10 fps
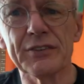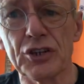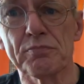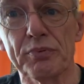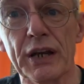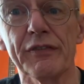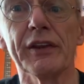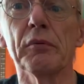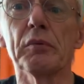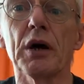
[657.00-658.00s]
just
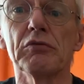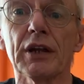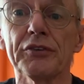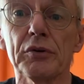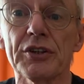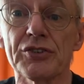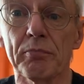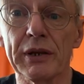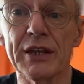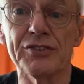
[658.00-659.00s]
briefly, we won't run through this
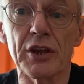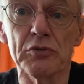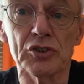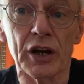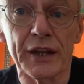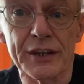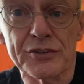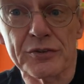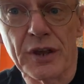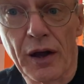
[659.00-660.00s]
and please don't try
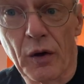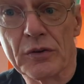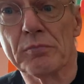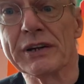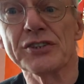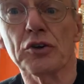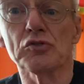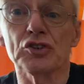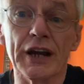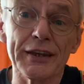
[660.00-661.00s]
this. Please
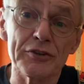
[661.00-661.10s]
don't try